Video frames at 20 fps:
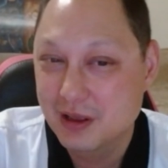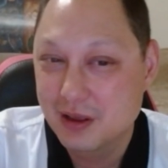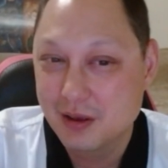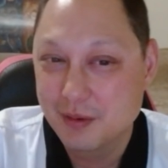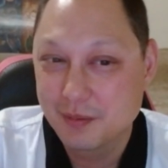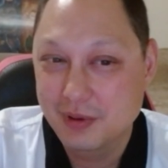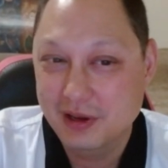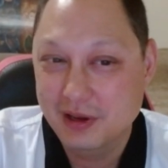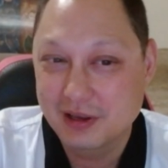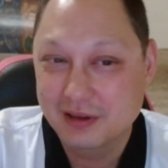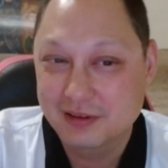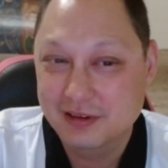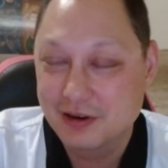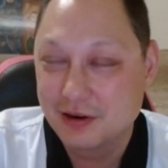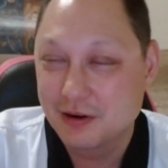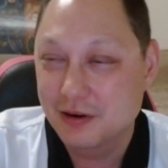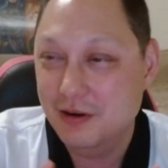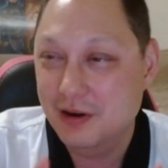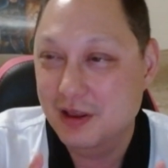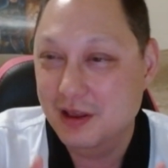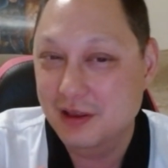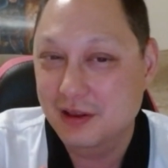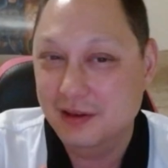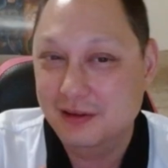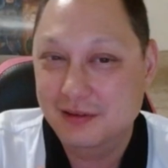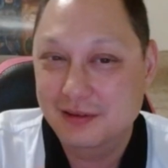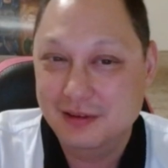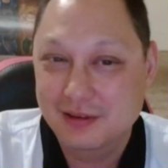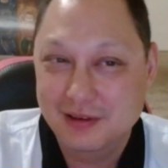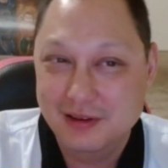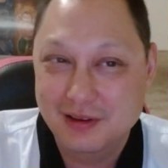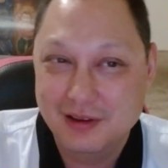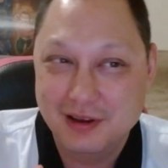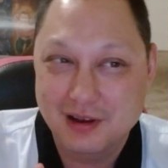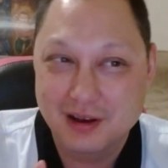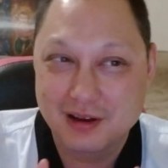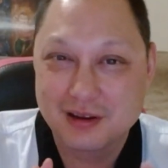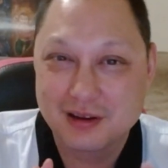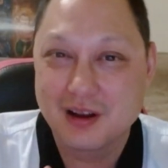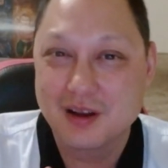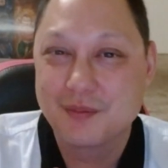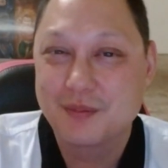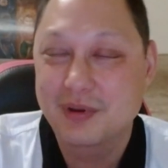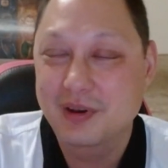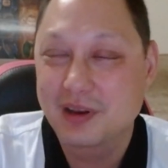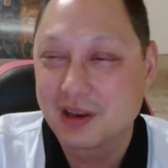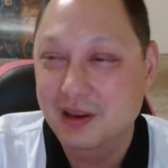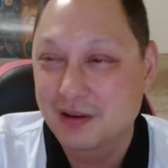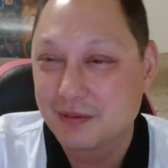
because here is a company